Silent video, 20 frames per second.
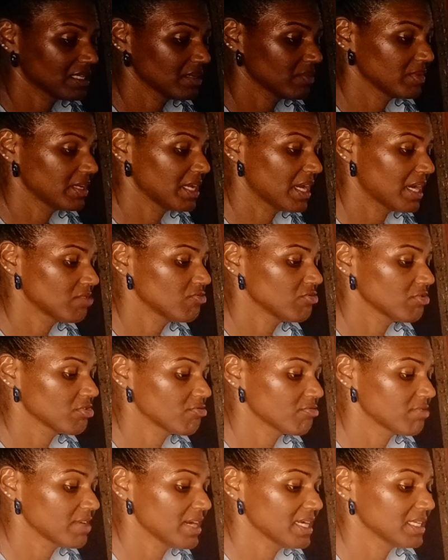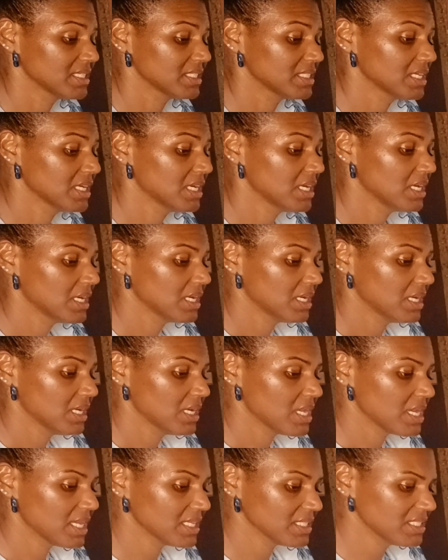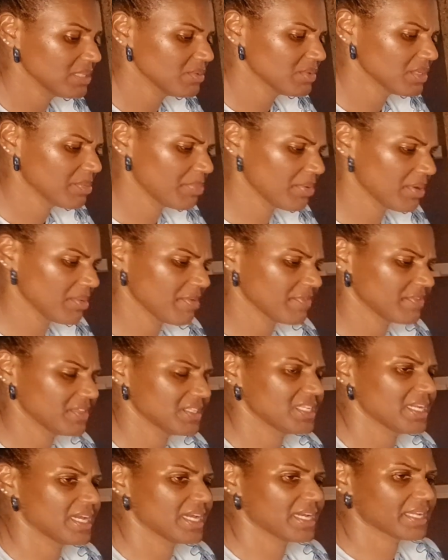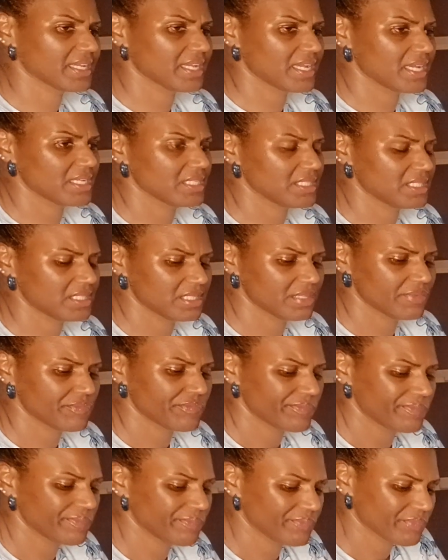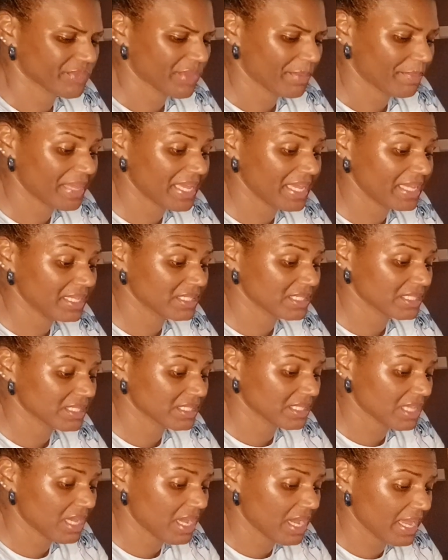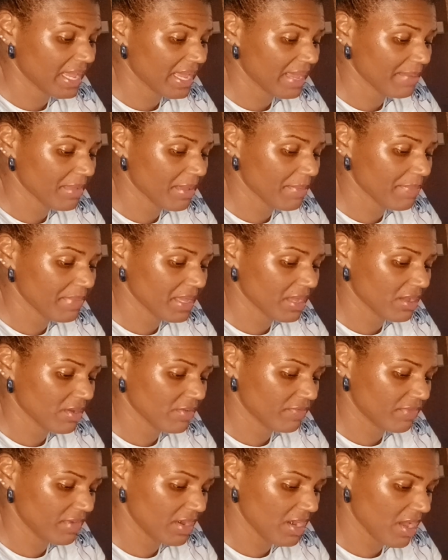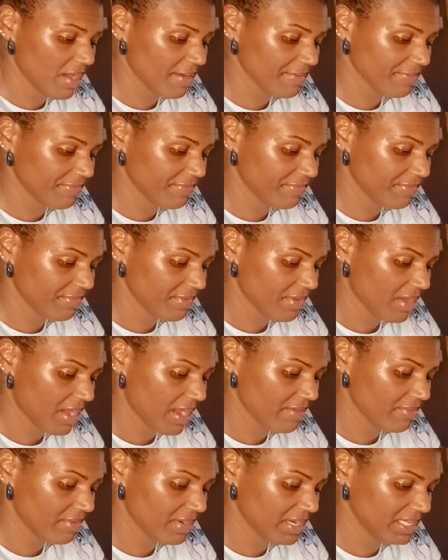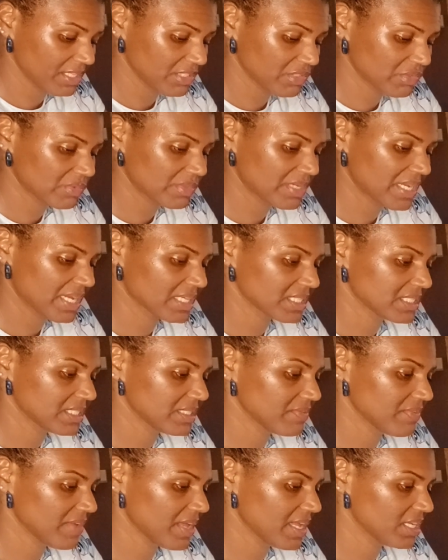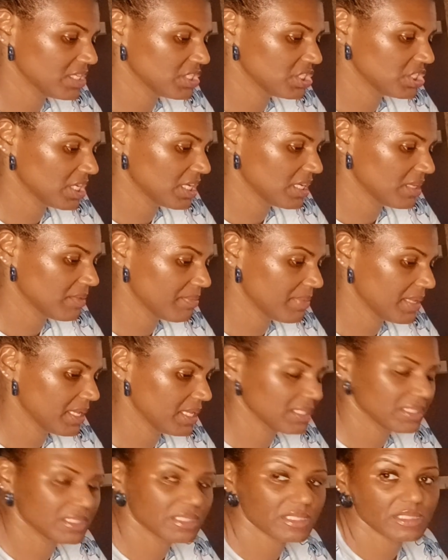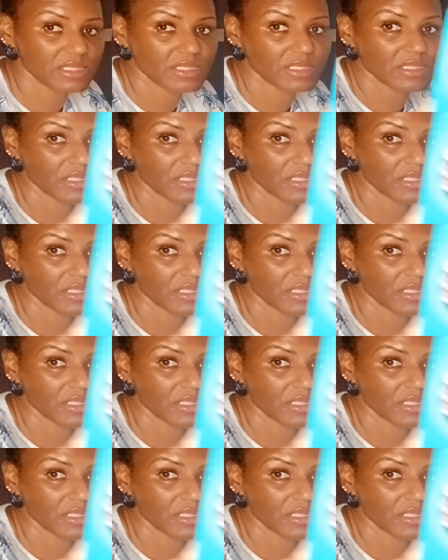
And we have regret. Let's see what the bottom of the deck is. Peace. I am a being of love. I release all negative energy. Peace.